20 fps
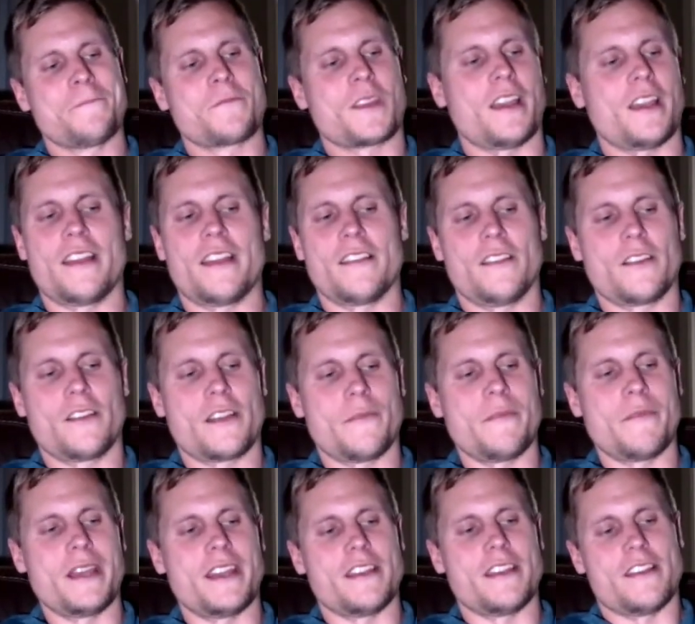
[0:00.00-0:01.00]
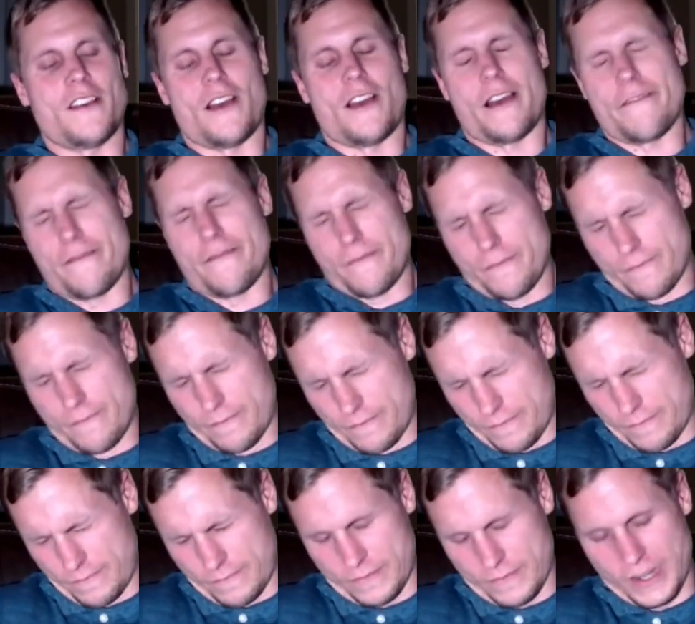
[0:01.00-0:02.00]
And look at me, I've
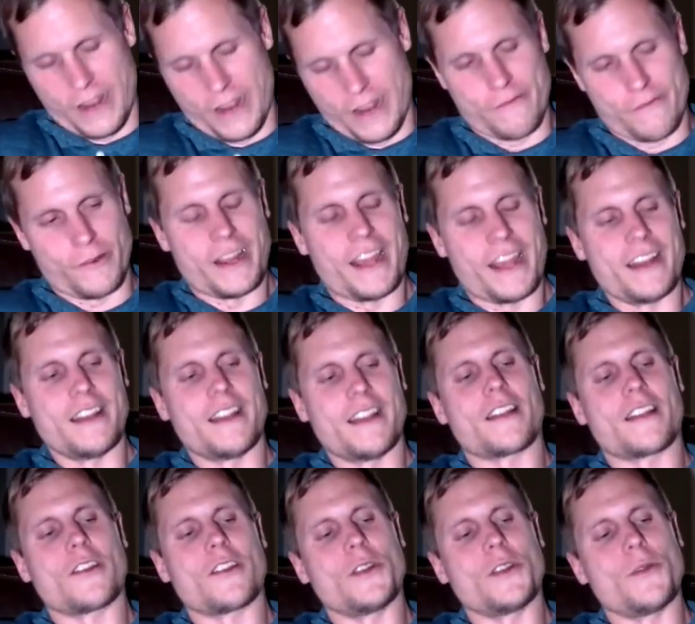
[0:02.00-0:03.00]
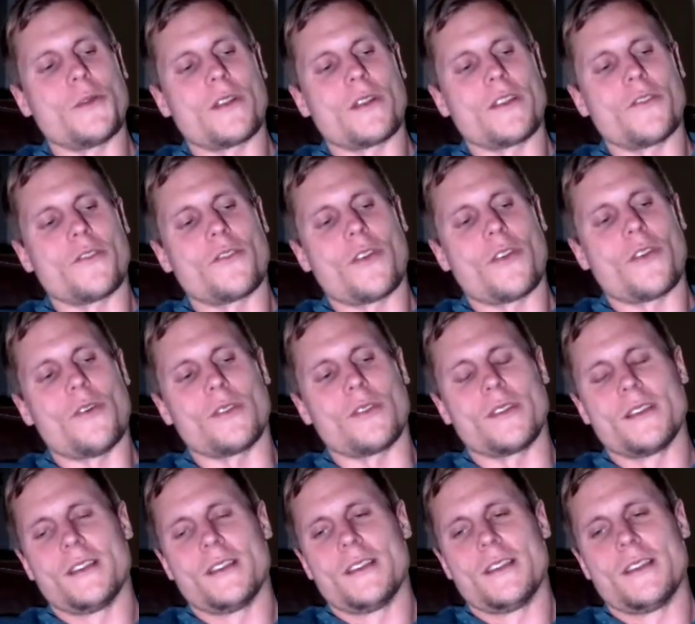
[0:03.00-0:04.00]
never dated at 31 years old,
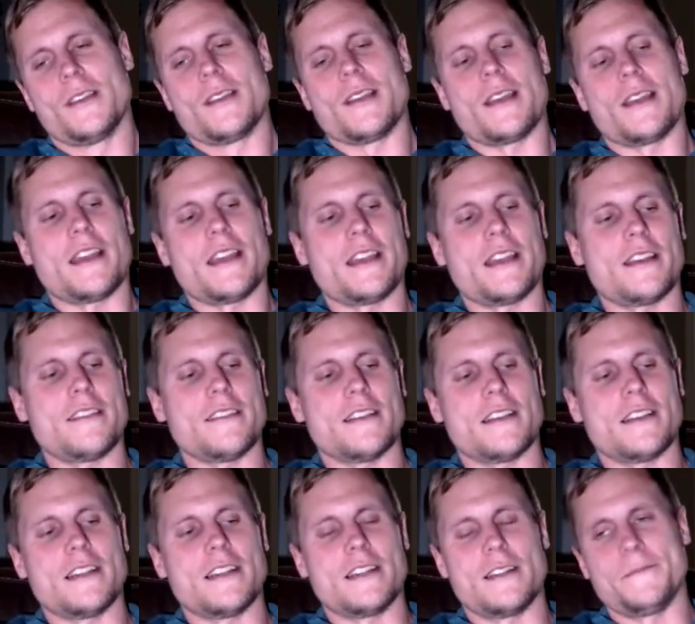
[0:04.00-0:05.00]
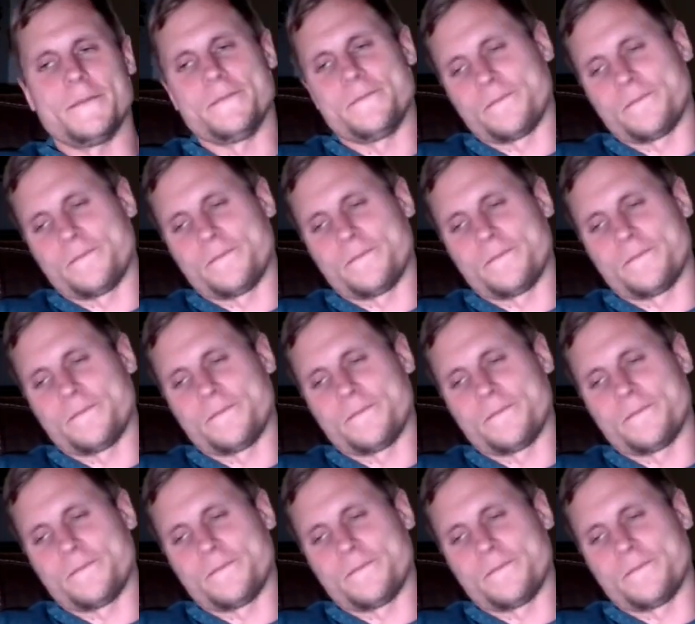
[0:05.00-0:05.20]
and I